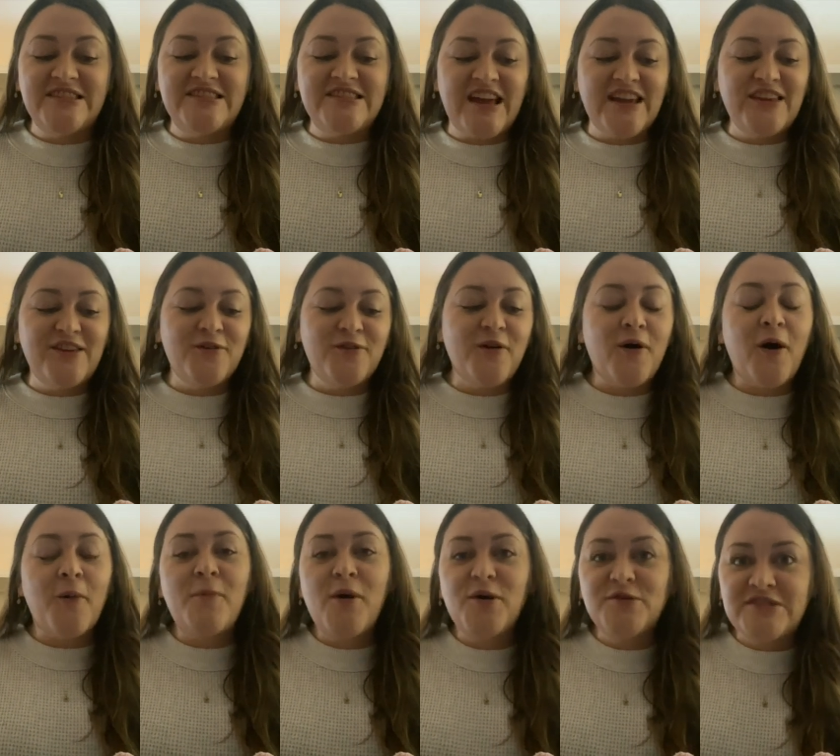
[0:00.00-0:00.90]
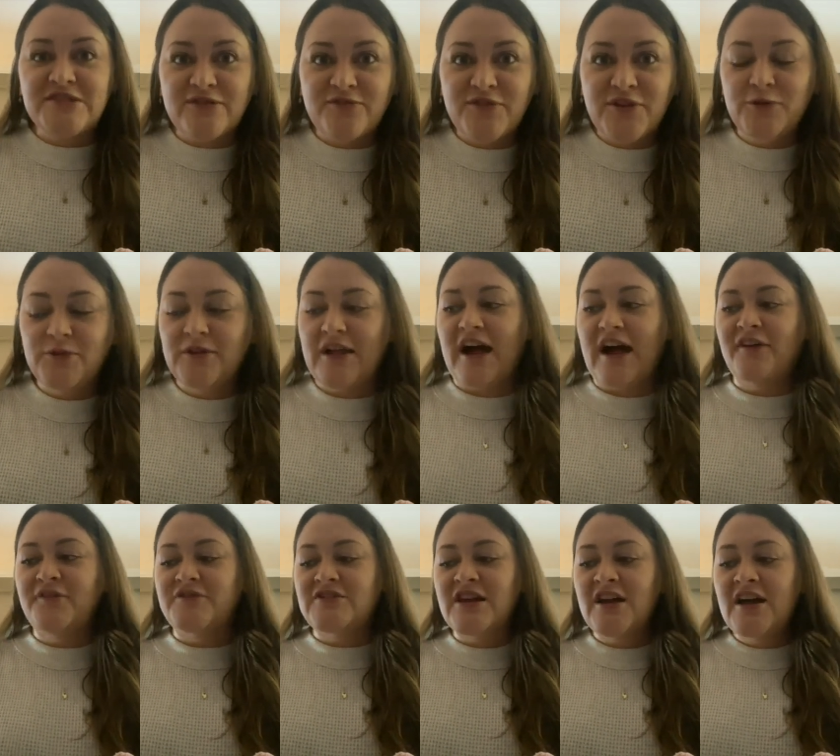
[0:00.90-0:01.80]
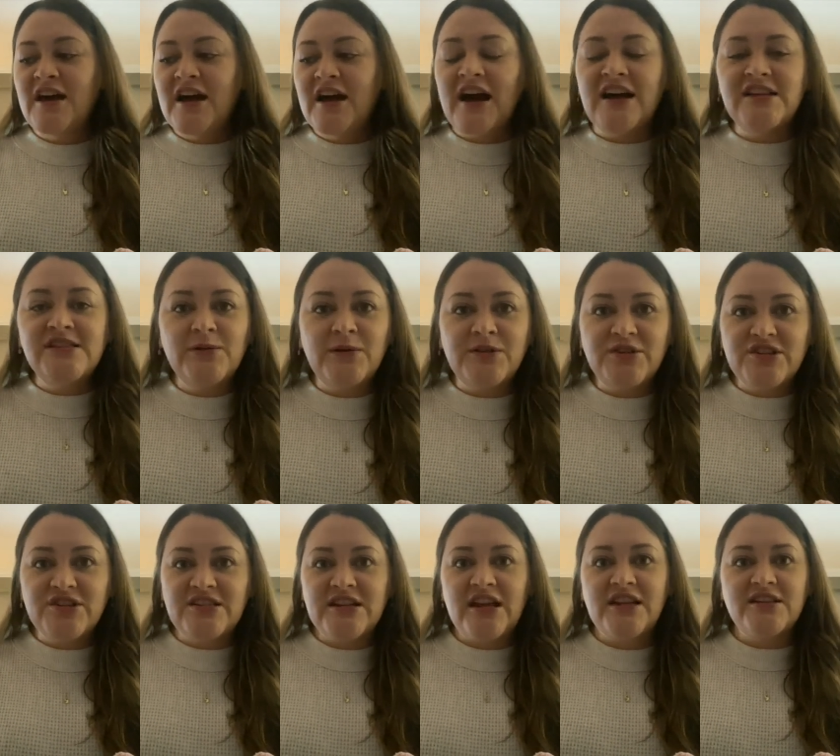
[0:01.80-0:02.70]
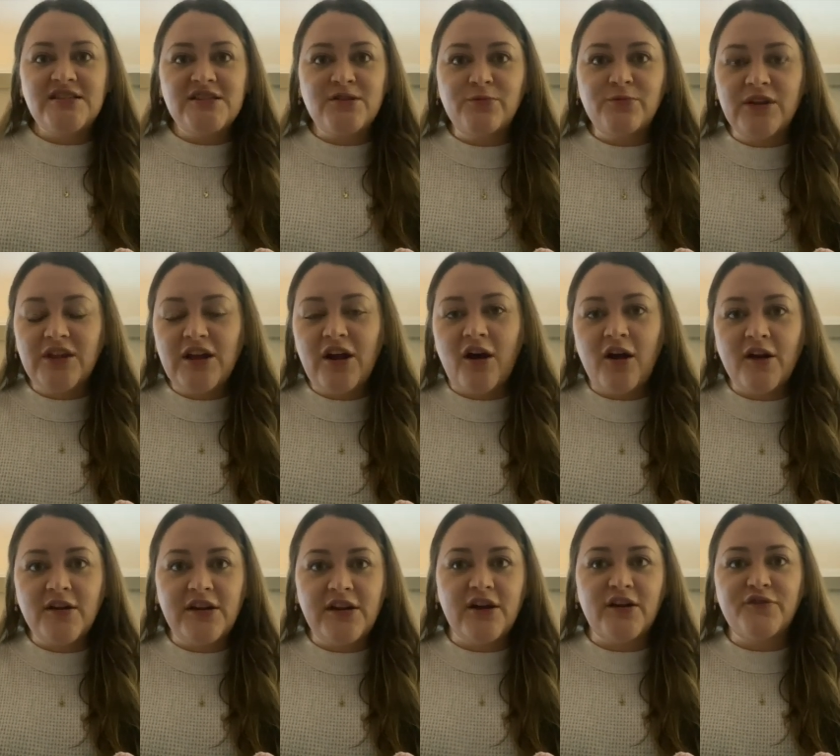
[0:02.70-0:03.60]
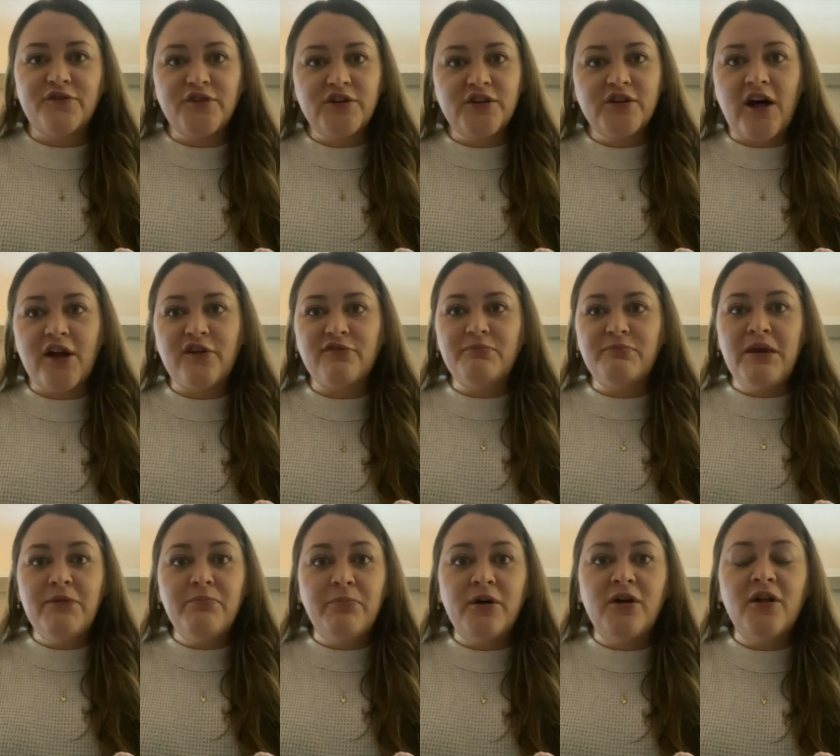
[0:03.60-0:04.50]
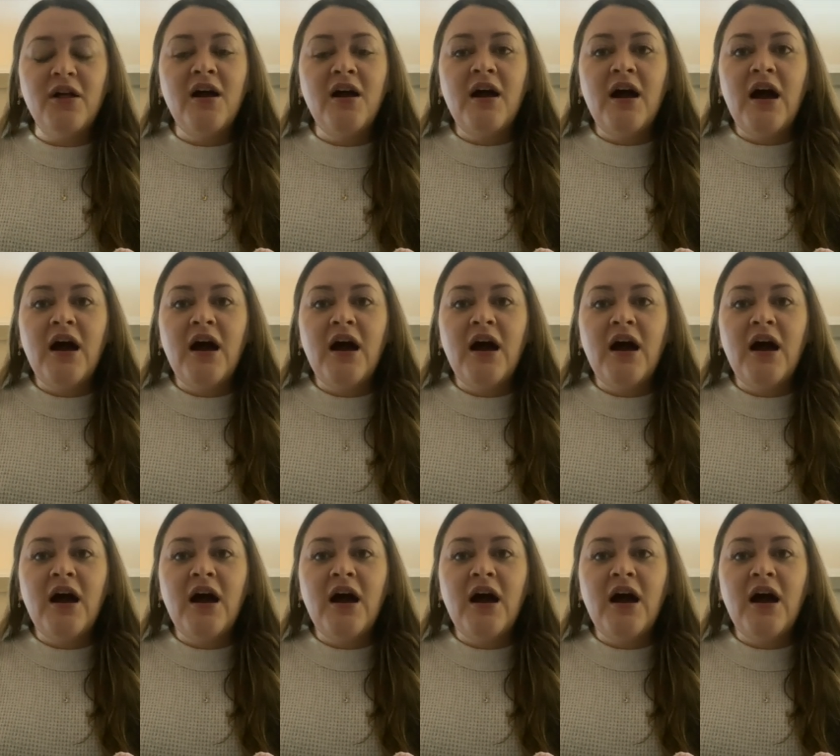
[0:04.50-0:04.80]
that most of you left. As you understand, it's a really hard year for a lot of people.